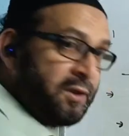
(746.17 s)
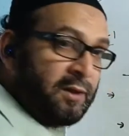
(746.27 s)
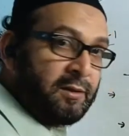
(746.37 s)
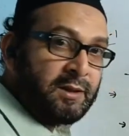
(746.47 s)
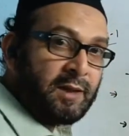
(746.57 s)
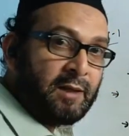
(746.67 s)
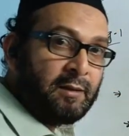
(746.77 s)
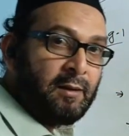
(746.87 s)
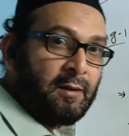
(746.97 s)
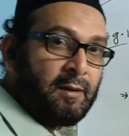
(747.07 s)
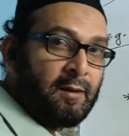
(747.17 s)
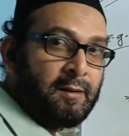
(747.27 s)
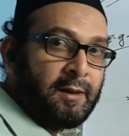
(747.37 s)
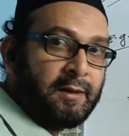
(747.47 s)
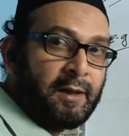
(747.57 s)
direction, this side.
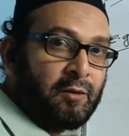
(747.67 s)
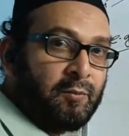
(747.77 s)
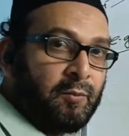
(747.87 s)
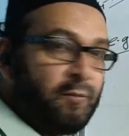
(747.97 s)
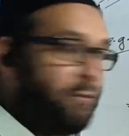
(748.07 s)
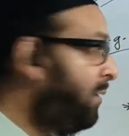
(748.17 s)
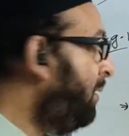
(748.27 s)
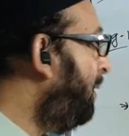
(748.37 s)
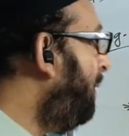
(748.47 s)
It cannot move.